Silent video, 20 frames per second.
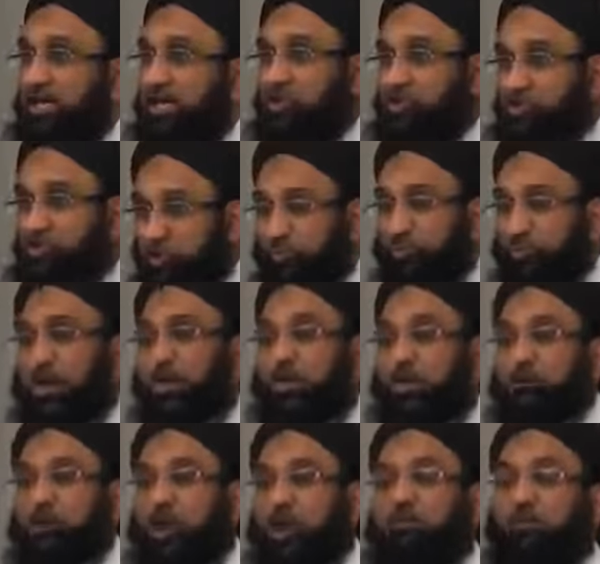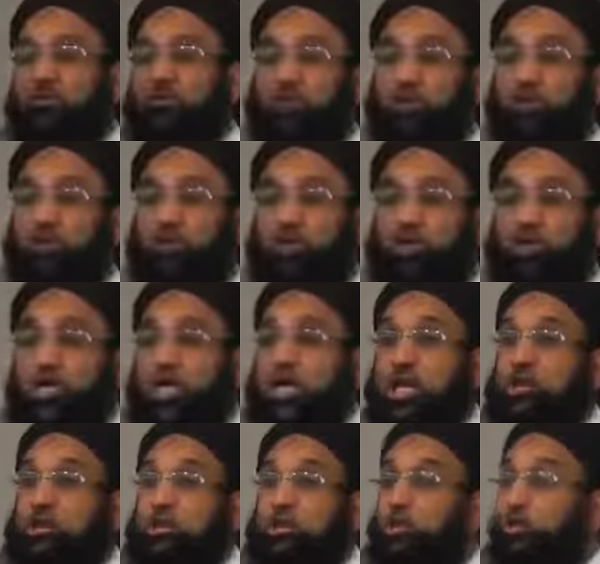And he stood by the grave of Nuruddin
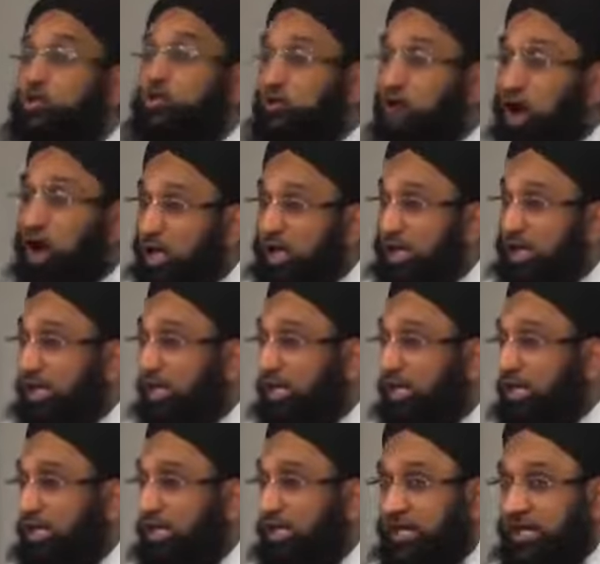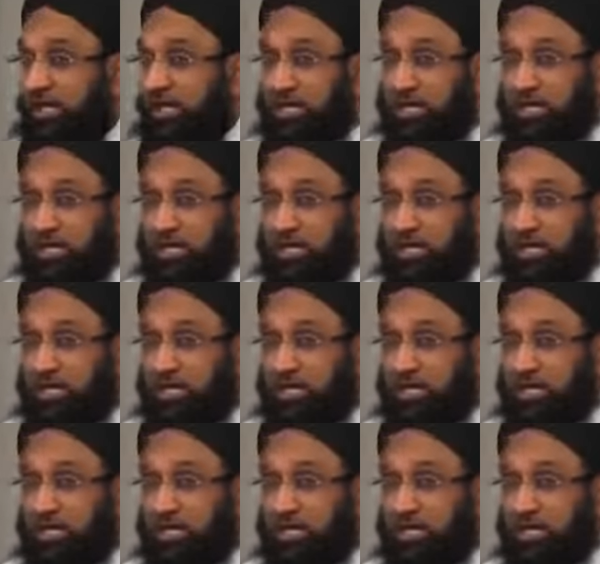and he was crying.